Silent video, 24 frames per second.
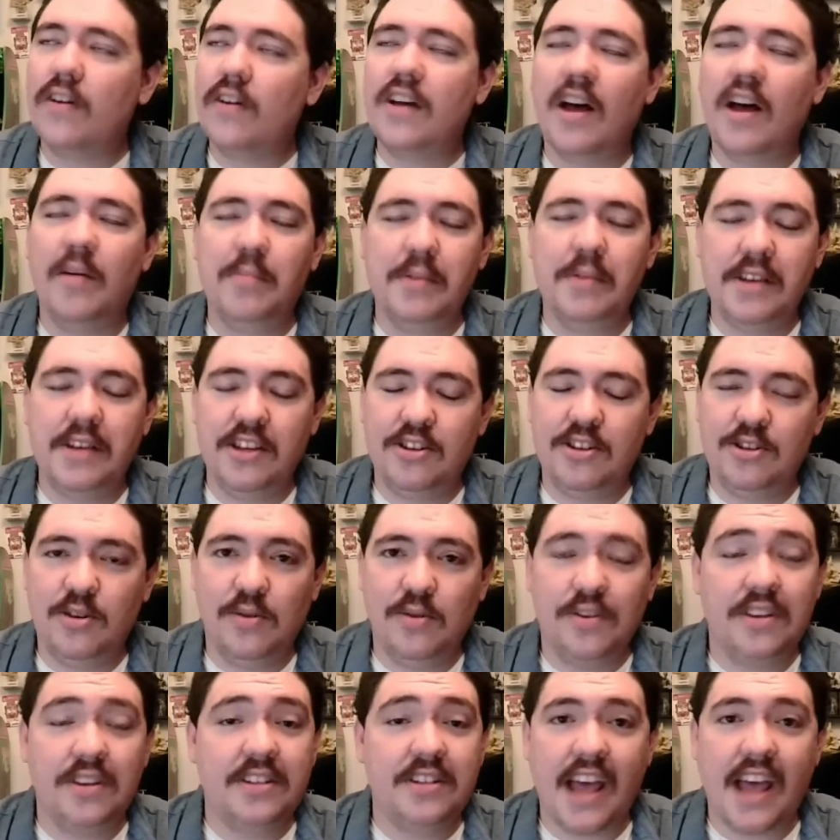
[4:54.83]
companies do
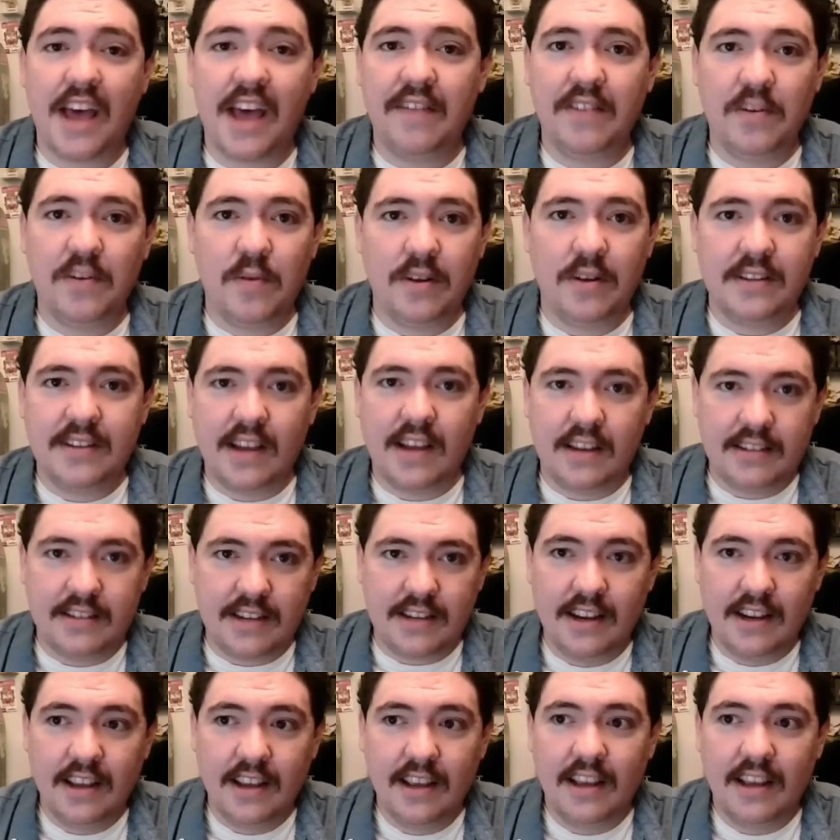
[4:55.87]
this. Everyone does it.